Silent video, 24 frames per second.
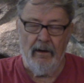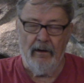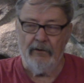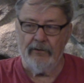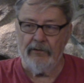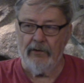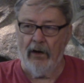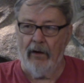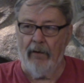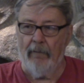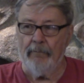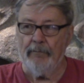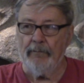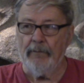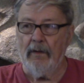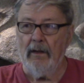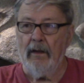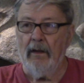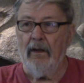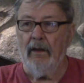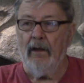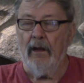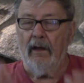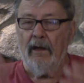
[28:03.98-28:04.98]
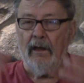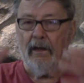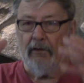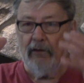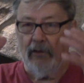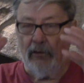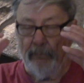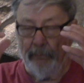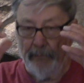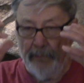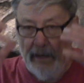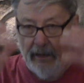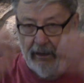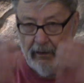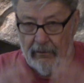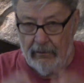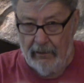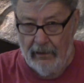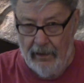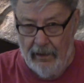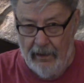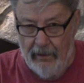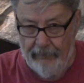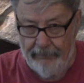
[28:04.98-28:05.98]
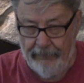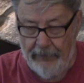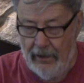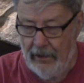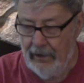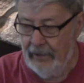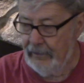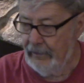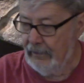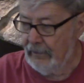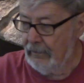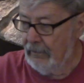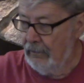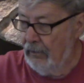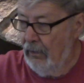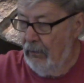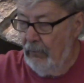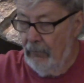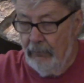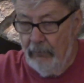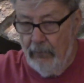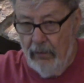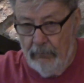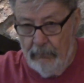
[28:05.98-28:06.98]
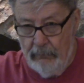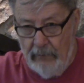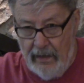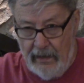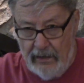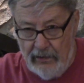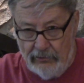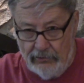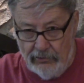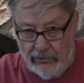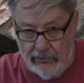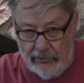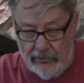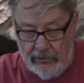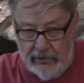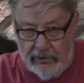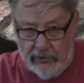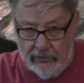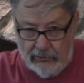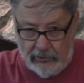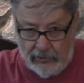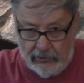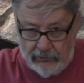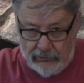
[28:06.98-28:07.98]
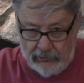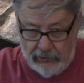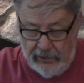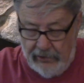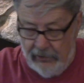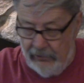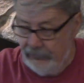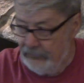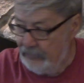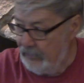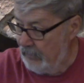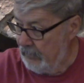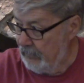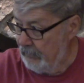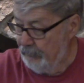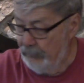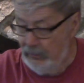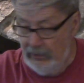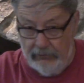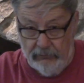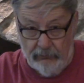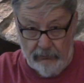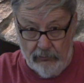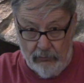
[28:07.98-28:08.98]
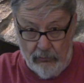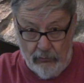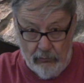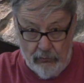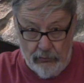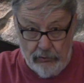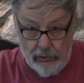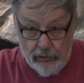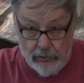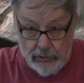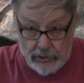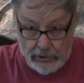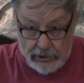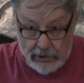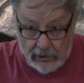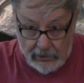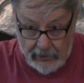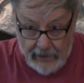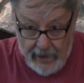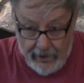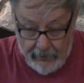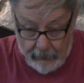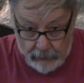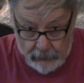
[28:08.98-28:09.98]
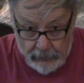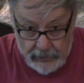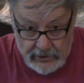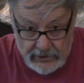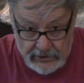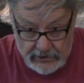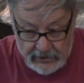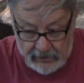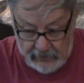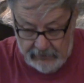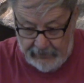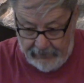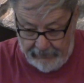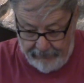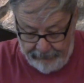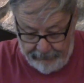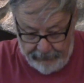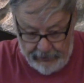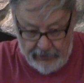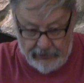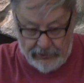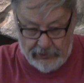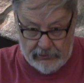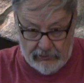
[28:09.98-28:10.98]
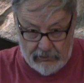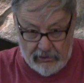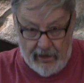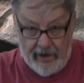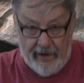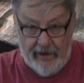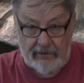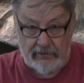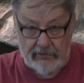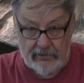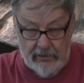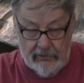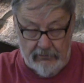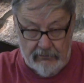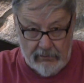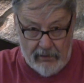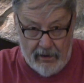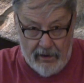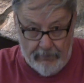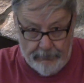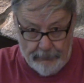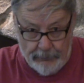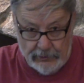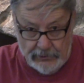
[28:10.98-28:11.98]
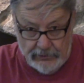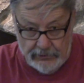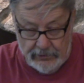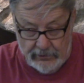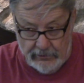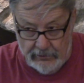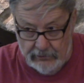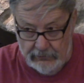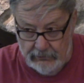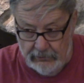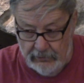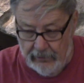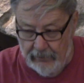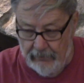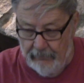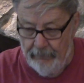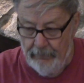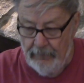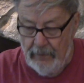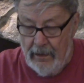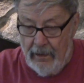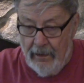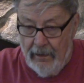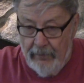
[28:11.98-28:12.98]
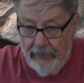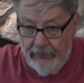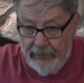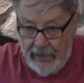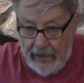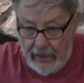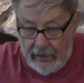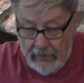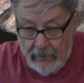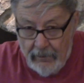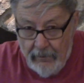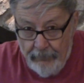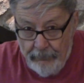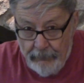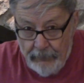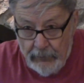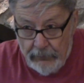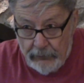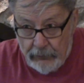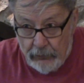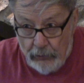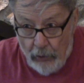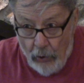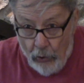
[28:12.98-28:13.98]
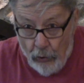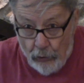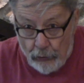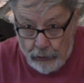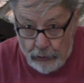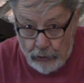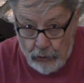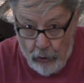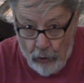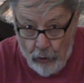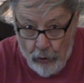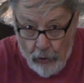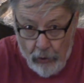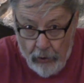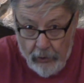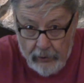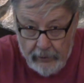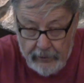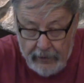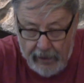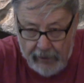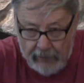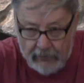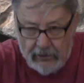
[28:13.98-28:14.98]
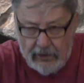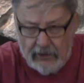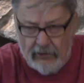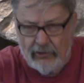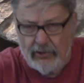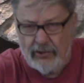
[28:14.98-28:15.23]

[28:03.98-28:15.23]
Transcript: So you're better off hunting major deer trails that have been used a lot recently, fresh tracks and droppings in the trail that go toward that thing.